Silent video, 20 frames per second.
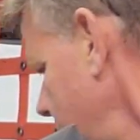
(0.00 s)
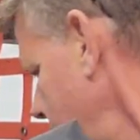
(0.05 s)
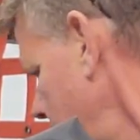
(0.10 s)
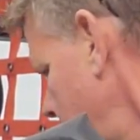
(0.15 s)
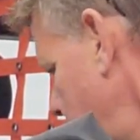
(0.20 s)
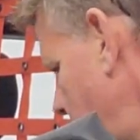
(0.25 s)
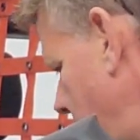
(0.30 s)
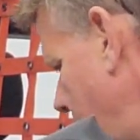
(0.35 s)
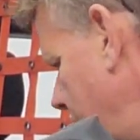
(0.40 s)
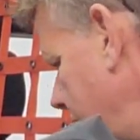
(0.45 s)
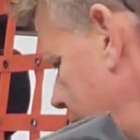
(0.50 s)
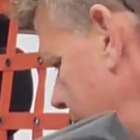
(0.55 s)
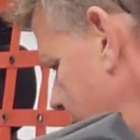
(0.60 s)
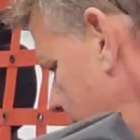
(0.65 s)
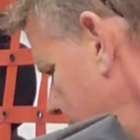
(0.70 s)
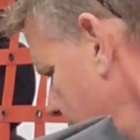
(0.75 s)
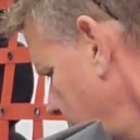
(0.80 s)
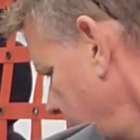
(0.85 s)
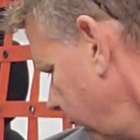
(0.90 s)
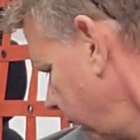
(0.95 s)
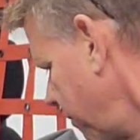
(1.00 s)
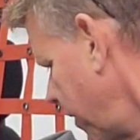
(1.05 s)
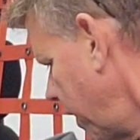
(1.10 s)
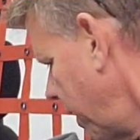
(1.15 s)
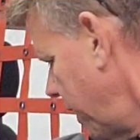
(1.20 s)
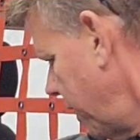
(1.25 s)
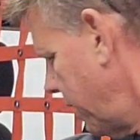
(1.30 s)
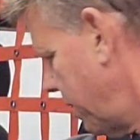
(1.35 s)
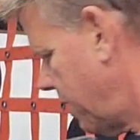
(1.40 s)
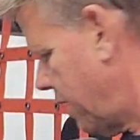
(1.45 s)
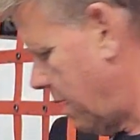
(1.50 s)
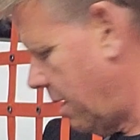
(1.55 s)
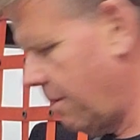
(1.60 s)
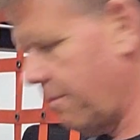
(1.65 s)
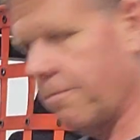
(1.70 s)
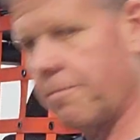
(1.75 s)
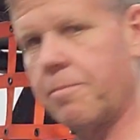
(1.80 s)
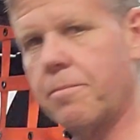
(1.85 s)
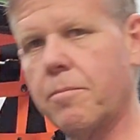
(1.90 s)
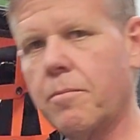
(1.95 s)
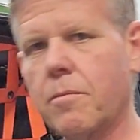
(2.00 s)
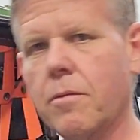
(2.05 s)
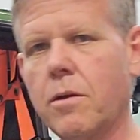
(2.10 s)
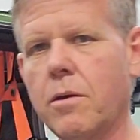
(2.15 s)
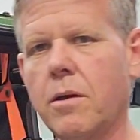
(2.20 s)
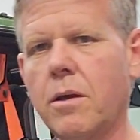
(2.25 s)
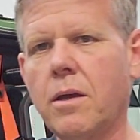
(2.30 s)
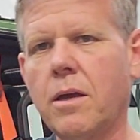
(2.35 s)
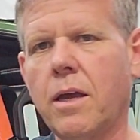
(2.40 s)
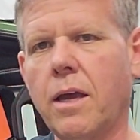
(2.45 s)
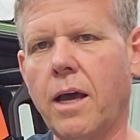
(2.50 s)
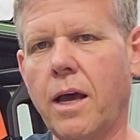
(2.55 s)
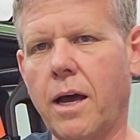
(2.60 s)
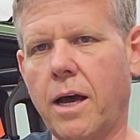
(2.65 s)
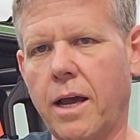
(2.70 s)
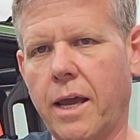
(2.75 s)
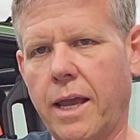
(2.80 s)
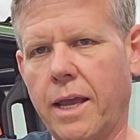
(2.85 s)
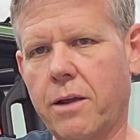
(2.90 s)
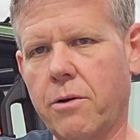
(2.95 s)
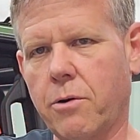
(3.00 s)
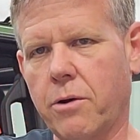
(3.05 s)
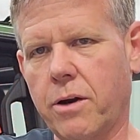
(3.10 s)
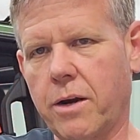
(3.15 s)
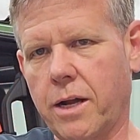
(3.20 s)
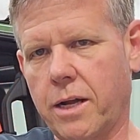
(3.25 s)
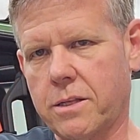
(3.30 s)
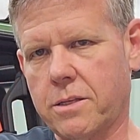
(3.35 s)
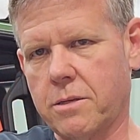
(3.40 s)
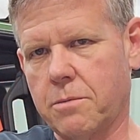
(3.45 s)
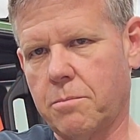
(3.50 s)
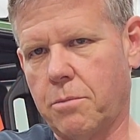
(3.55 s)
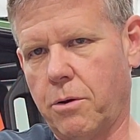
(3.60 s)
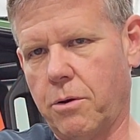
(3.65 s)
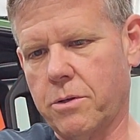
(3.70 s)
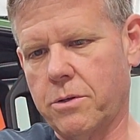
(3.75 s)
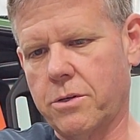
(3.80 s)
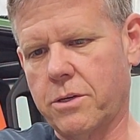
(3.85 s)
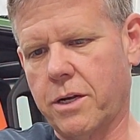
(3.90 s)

in your package, you're going to find acorn nuts and bolts.